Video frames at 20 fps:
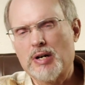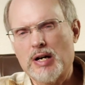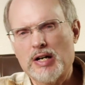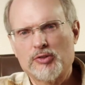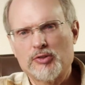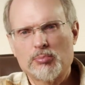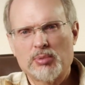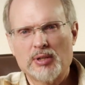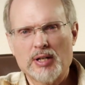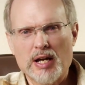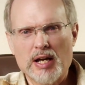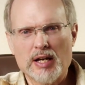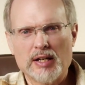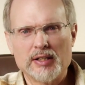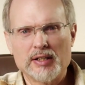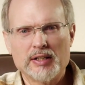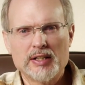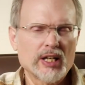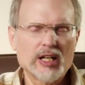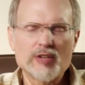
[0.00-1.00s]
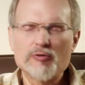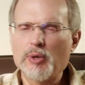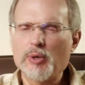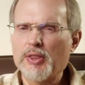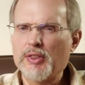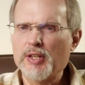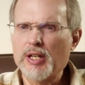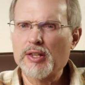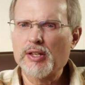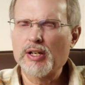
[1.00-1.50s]
God's plan. And if we
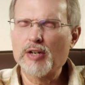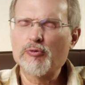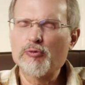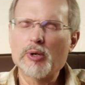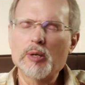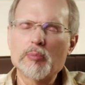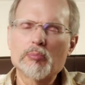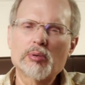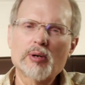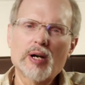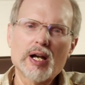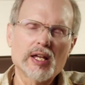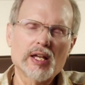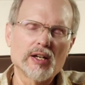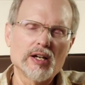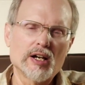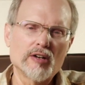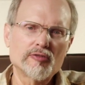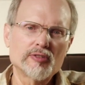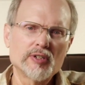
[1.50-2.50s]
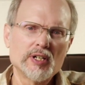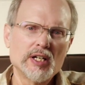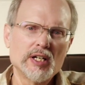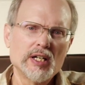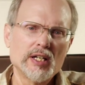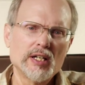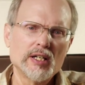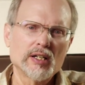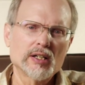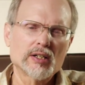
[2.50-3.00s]
think that if we pray enough,
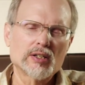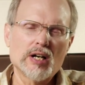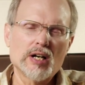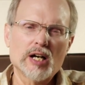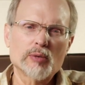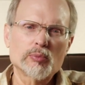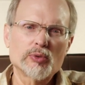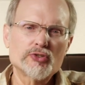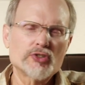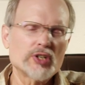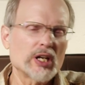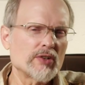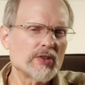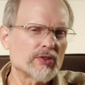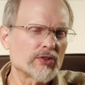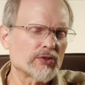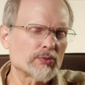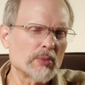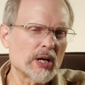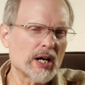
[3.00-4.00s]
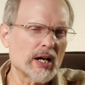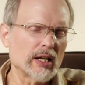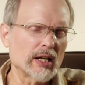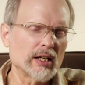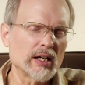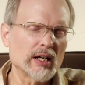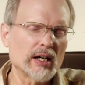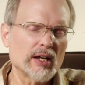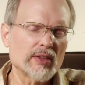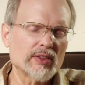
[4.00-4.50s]
God will change his mind,
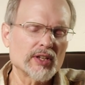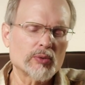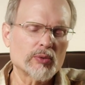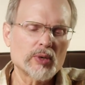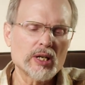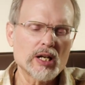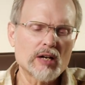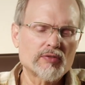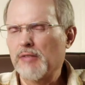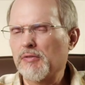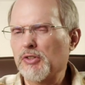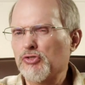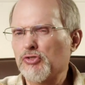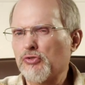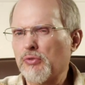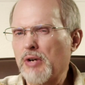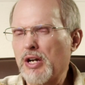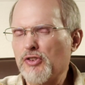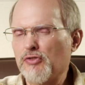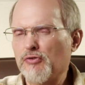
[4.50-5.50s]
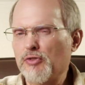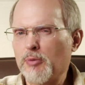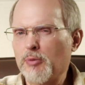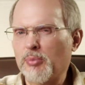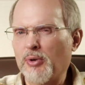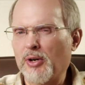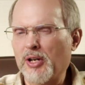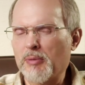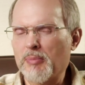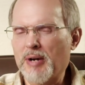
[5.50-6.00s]
I think we have kind of a strange
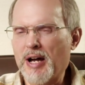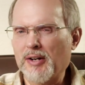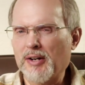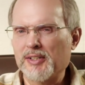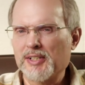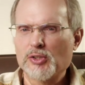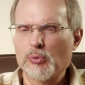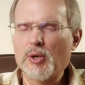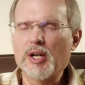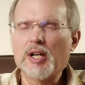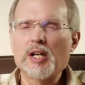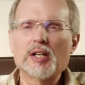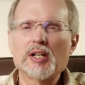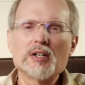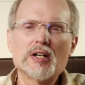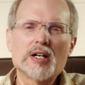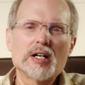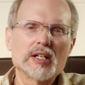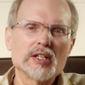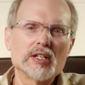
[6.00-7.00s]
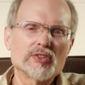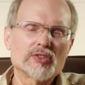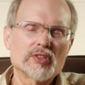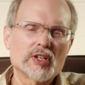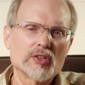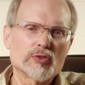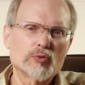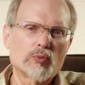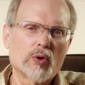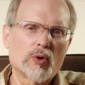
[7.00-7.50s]
viewpoint about the way God is,
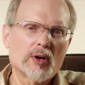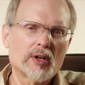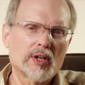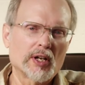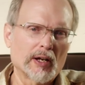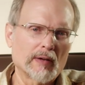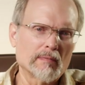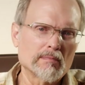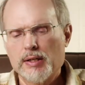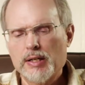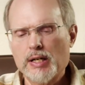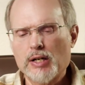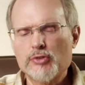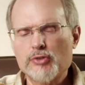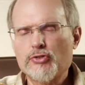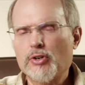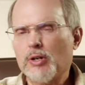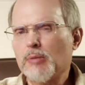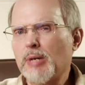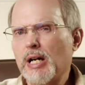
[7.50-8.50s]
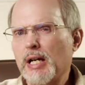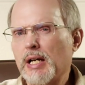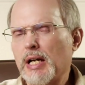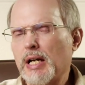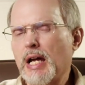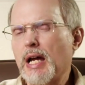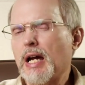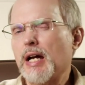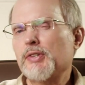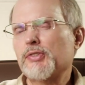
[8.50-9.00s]
is working. Now, Jeremiah
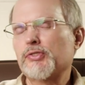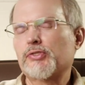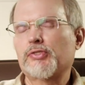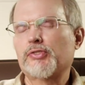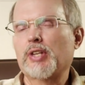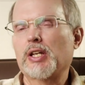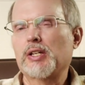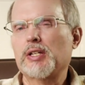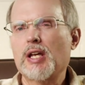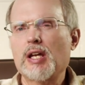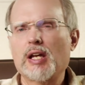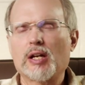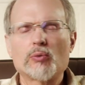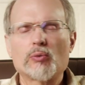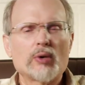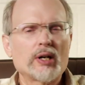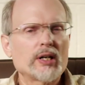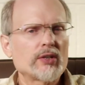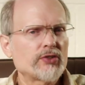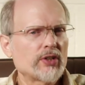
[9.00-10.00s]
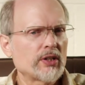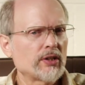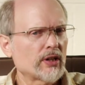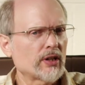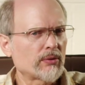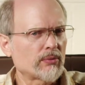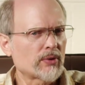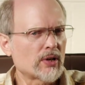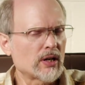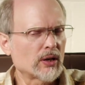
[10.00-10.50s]
asks the king, What has he
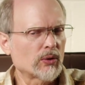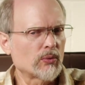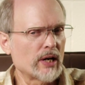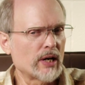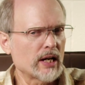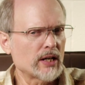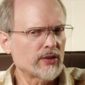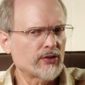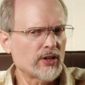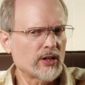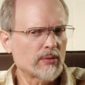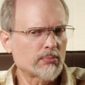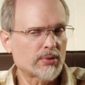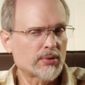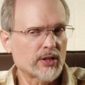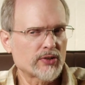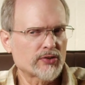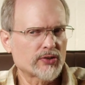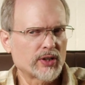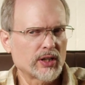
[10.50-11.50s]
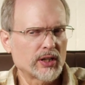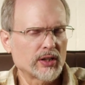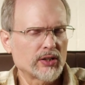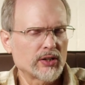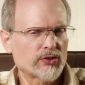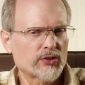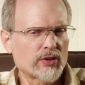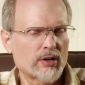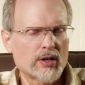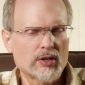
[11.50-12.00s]
done wrong? Why is he imprisoned in
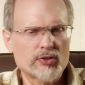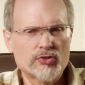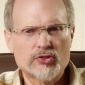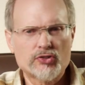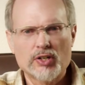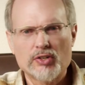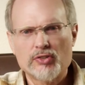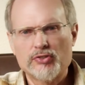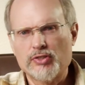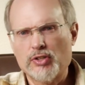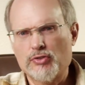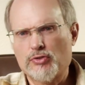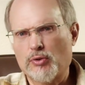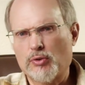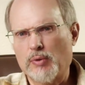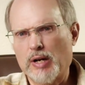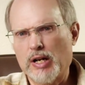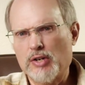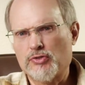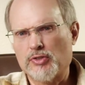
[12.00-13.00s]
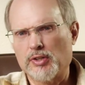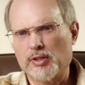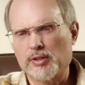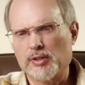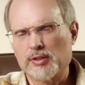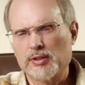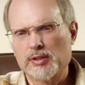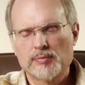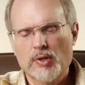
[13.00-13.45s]
this harsh situation?